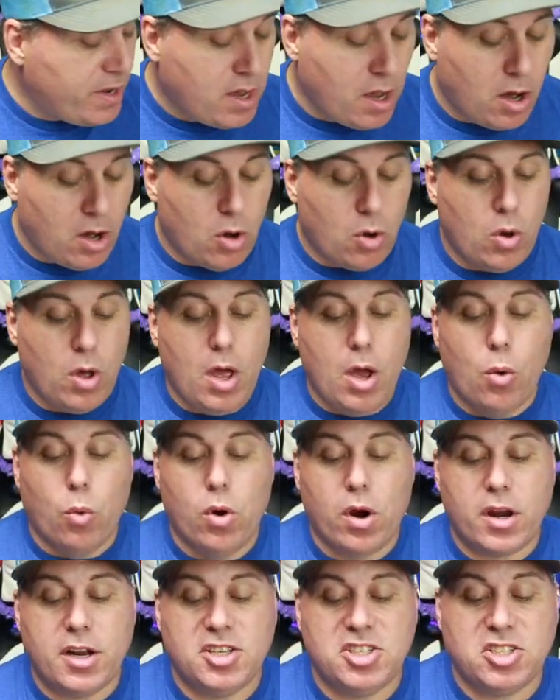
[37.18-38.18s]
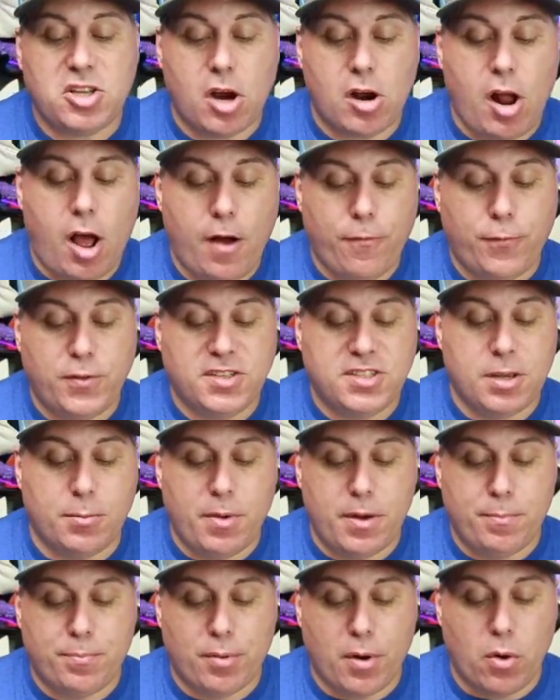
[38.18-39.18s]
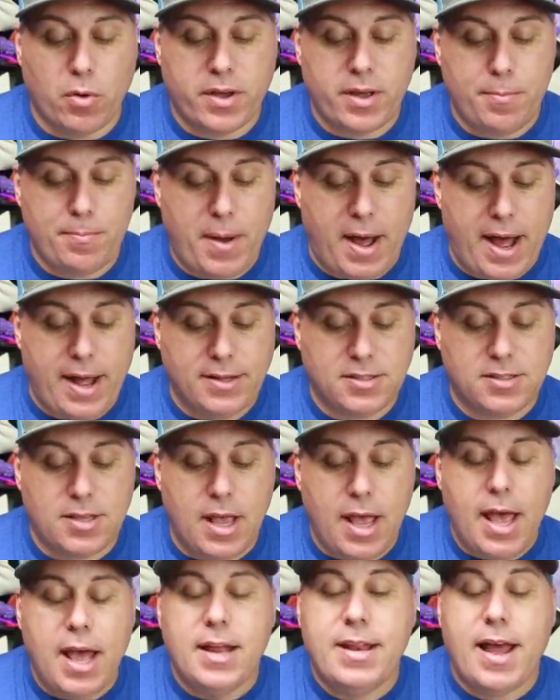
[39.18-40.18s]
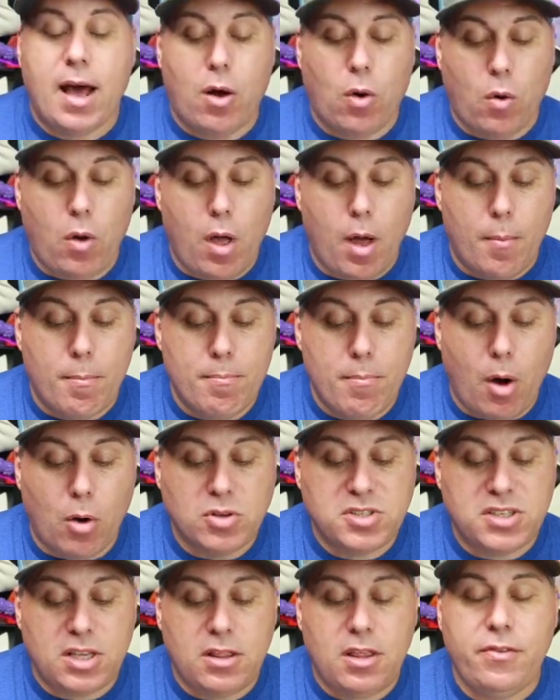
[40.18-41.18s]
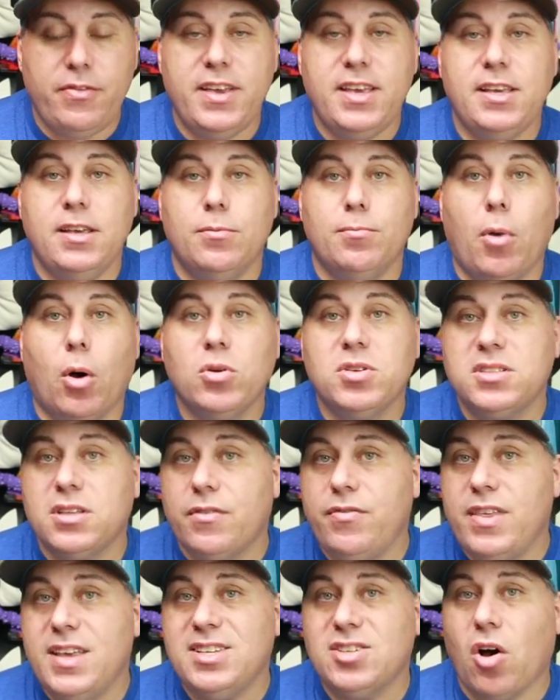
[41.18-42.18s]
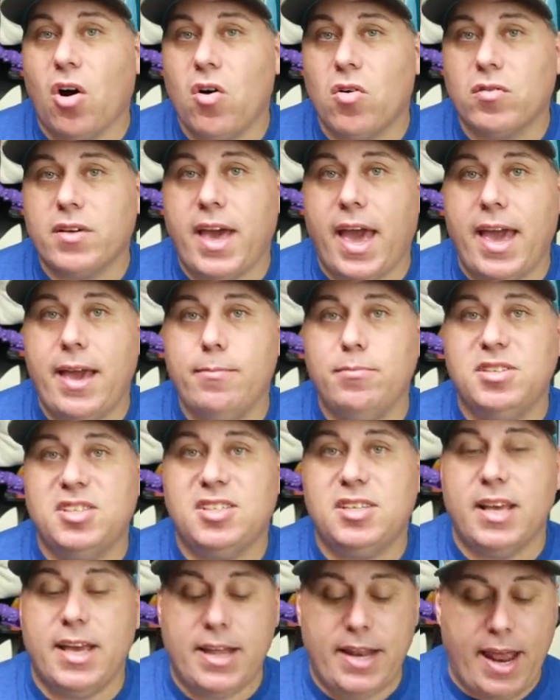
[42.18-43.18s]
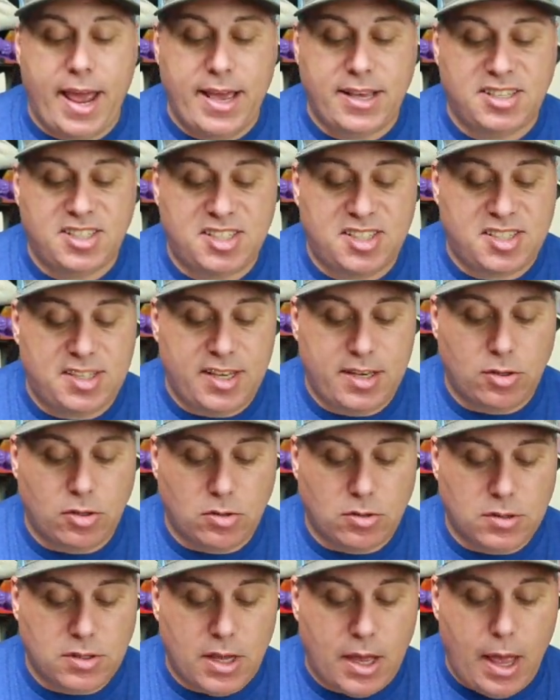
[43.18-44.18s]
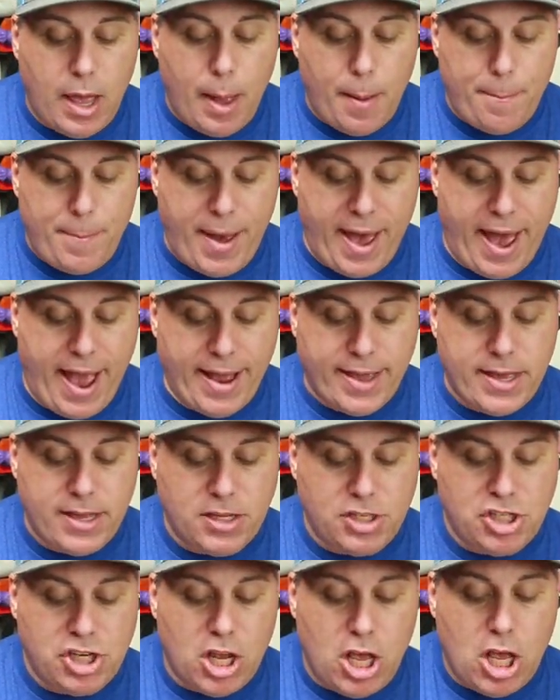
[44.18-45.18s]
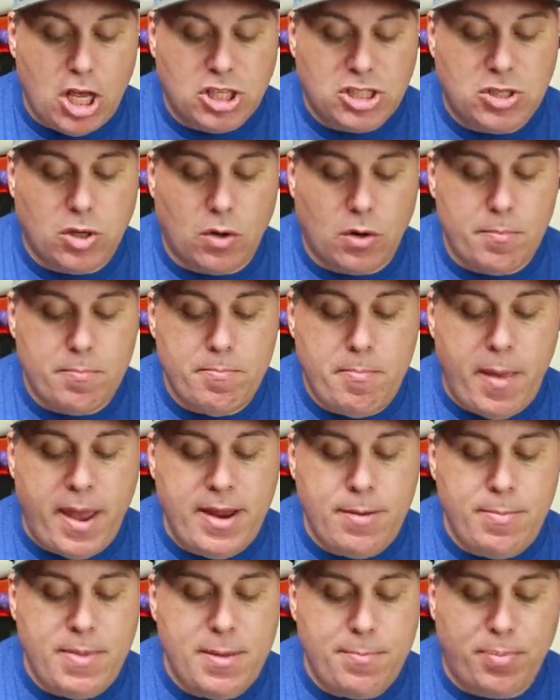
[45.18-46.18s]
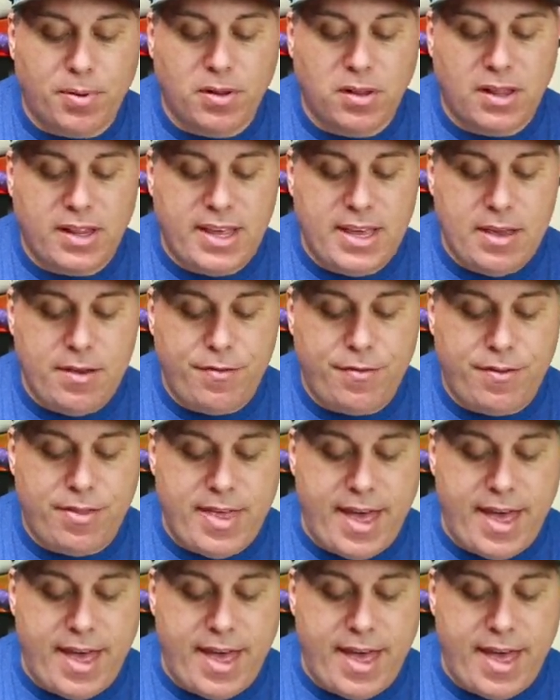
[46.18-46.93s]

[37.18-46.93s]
go. We're gonna start off with some Unbroken Bonds. Now, most of the most of these all came in a sealed package, so it made me believe